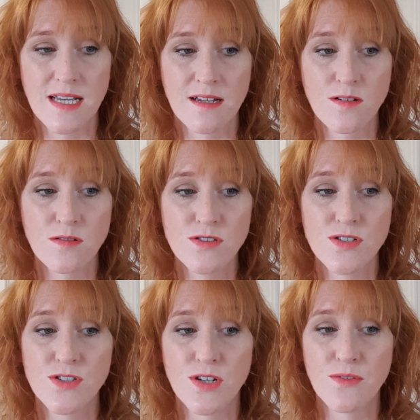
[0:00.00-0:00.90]
and
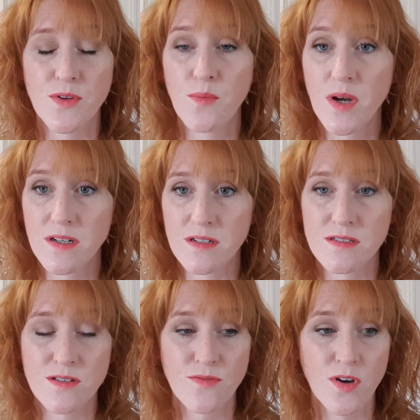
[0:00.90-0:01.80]
constitute the
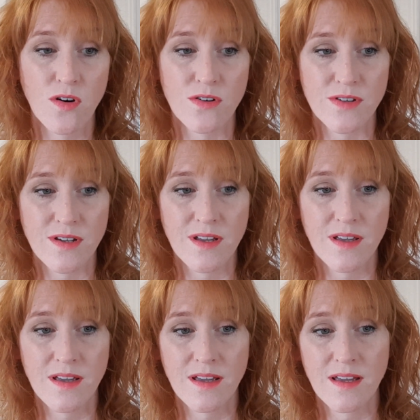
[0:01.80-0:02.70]
oneness of God.
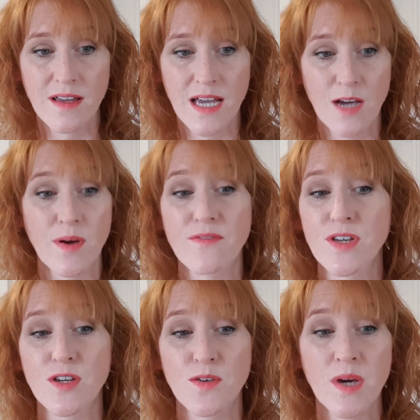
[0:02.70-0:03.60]
However
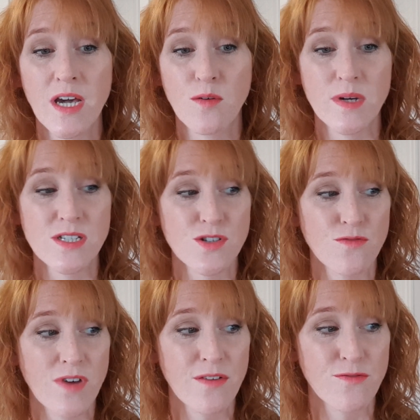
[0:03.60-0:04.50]
you wish to
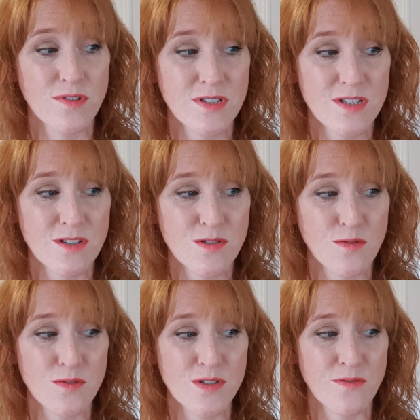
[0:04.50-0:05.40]
reference the
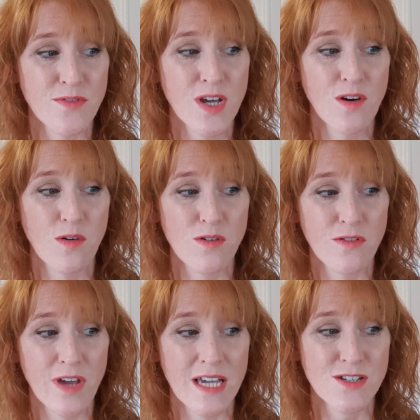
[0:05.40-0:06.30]
source of all
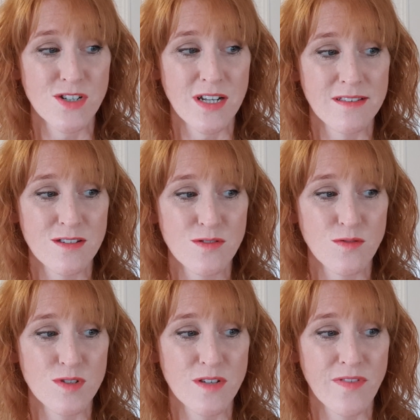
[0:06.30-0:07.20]
creation and the
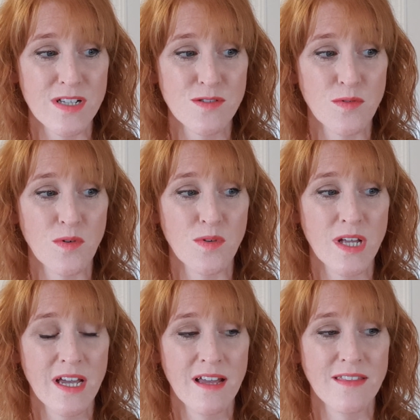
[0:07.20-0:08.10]
source of us all,
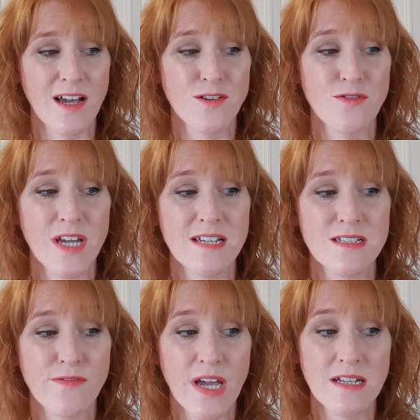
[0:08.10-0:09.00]
that
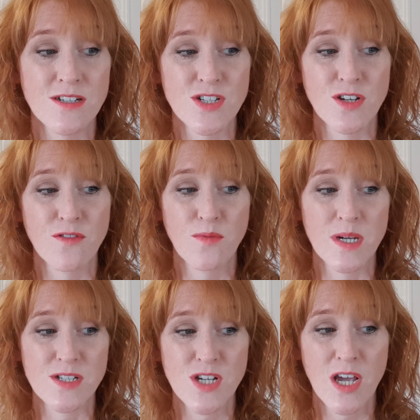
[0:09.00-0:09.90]
creative energy of
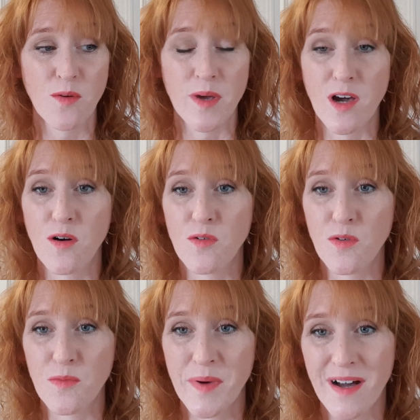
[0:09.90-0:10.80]
which we are
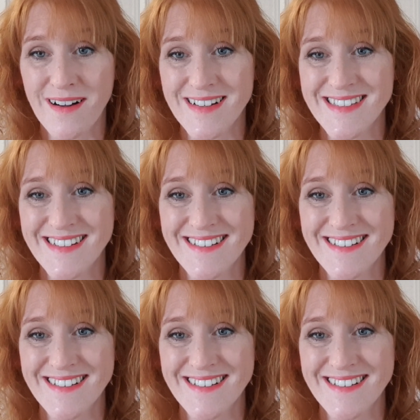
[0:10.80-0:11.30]
all part.